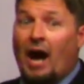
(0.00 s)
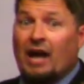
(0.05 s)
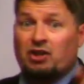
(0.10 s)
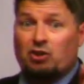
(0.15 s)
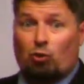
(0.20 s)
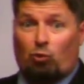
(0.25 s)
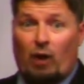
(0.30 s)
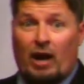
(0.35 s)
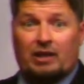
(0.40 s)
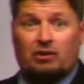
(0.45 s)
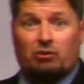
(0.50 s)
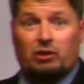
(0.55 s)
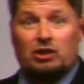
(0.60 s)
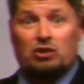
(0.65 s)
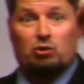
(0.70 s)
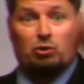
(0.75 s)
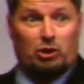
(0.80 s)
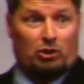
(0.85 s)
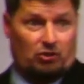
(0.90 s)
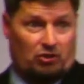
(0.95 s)
directly
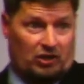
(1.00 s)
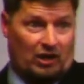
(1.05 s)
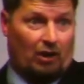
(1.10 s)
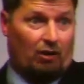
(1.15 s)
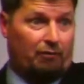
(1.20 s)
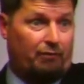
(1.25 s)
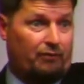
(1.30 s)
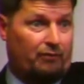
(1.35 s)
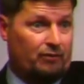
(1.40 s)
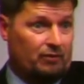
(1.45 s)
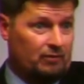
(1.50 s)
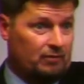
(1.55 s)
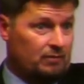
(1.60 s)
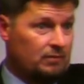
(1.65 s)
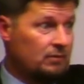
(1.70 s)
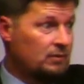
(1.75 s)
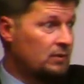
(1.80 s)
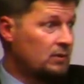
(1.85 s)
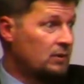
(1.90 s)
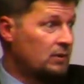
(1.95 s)
to yourself.
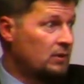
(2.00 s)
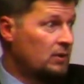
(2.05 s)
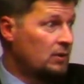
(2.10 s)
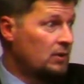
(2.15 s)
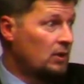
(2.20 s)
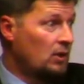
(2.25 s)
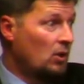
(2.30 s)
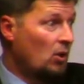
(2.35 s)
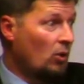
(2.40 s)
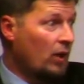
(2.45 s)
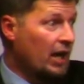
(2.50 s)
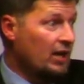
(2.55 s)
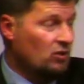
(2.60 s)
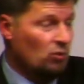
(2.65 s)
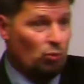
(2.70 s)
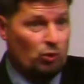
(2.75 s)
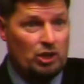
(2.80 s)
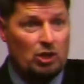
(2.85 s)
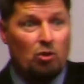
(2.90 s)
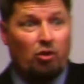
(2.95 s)
Okay, so
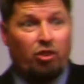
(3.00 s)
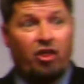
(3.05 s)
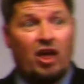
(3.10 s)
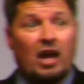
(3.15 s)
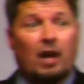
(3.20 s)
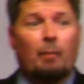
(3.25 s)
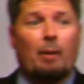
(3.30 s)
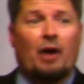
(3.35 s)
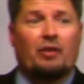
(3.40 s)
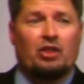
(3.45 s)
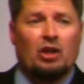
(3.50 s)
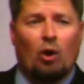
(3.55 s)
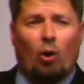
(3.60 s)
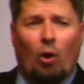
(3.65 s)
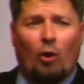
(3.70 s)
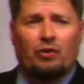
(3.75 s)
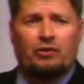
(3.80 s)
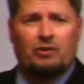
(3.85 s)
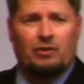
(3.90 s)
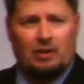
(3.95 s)
when you think about the
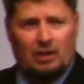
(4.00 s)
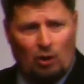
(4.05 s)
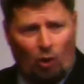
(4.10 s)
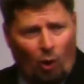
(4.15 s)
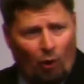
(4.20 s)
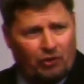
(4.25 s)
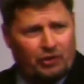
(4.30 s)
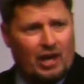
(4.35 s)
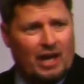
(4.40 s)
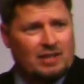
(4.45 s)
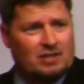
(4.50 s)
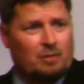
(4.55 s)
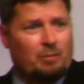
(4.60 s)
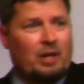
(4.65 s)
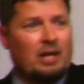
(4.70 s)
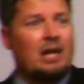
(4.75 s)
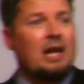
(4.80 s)
Old, the Old Testament